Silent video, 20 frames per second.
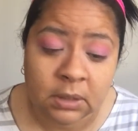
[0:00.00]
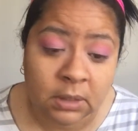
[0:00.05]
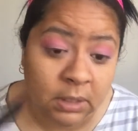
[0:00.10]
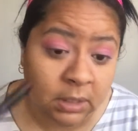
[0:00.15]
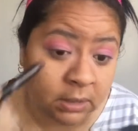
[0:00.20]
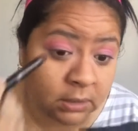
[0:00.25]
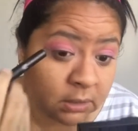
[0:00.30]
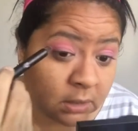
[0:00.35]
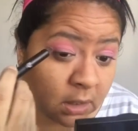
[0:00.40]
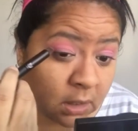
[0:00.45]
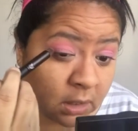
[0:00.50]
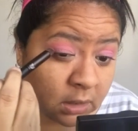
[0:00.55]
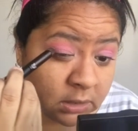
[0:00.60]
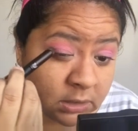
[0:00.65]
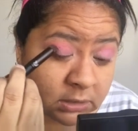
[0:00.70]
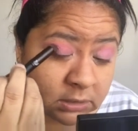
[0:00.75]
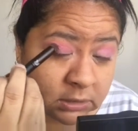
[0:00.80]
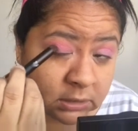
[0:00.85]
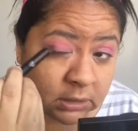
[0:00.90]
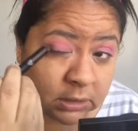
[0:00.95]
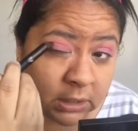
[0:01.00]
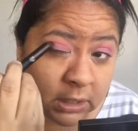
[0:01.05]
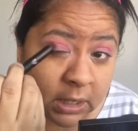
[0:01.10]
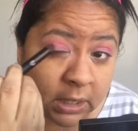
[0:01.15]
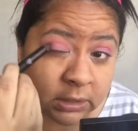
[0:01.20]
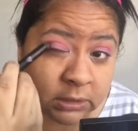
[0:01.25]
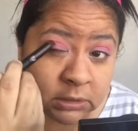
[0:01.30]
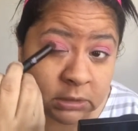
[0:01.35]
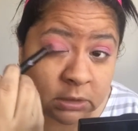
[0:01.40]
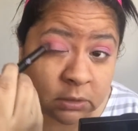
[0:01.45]
And honestly,
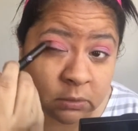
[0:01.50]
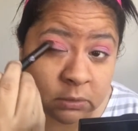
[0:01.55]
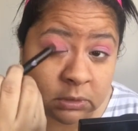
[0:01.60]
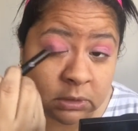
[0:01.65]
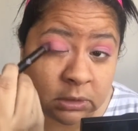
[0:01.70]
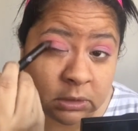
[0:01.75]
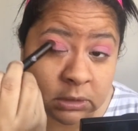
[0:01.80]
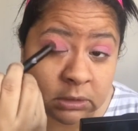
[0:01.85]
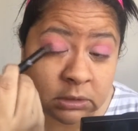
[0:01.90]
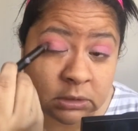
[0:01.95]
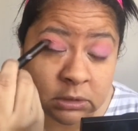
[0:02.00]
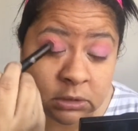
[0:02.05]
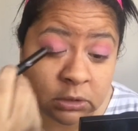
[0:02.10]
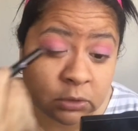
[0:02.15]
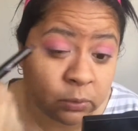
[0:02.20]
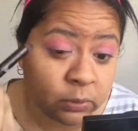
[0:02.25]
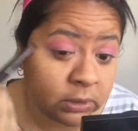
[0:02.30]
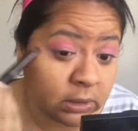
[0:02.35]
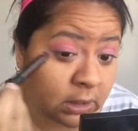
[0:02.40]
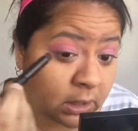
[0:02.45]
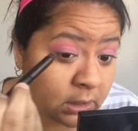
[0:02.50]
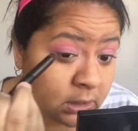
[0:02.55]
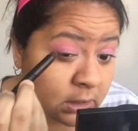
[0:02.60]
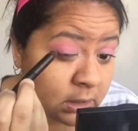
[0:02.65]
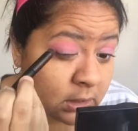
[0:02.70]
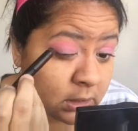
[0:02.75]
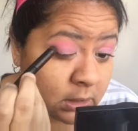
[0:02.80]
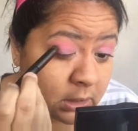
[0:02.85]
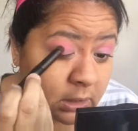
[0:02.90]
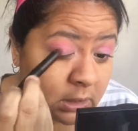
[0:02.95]
I don't think it's doing
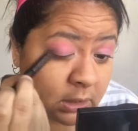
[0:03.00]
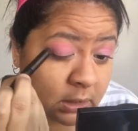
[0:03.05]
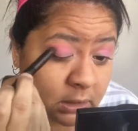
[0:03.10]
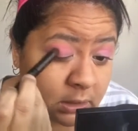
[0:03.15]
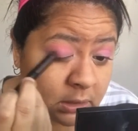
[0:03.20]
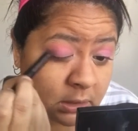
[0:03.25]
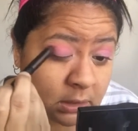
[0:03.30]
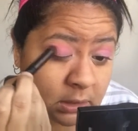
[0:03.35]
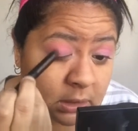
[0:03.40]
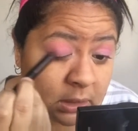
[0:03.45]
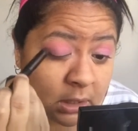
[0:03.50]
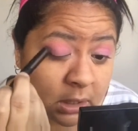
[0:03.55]
anything.